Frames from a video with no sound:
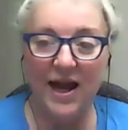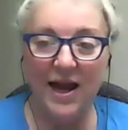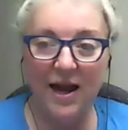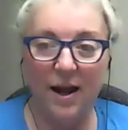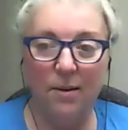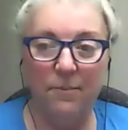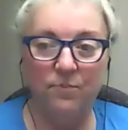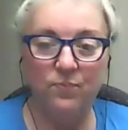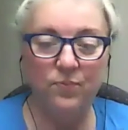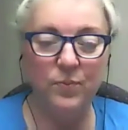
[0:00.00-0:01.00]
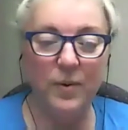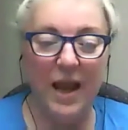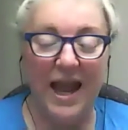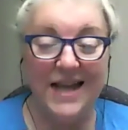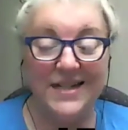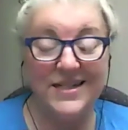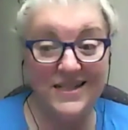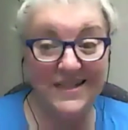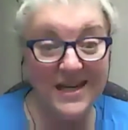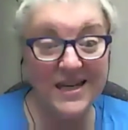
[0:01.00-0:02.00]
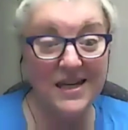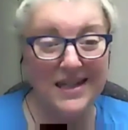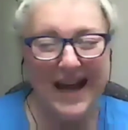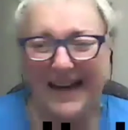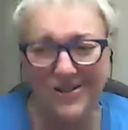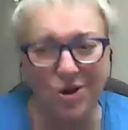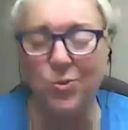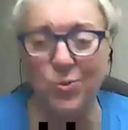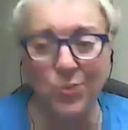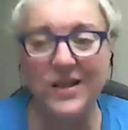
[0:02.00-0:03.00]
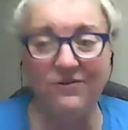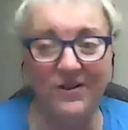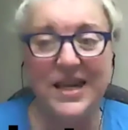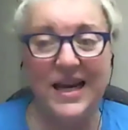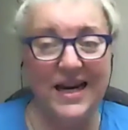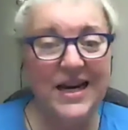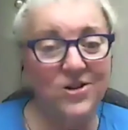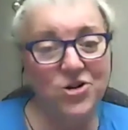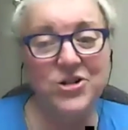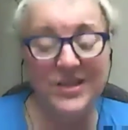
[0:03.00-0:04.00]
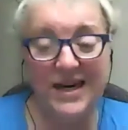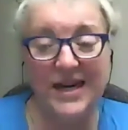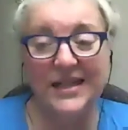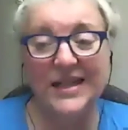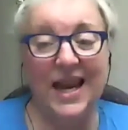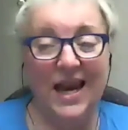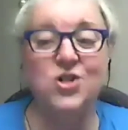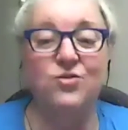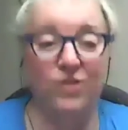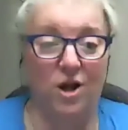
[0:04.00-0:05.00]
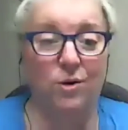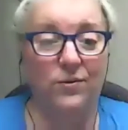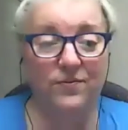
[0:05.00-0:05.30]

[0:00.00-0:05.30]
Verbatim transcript: Um, and still, I don't really feel like I understand cash flow.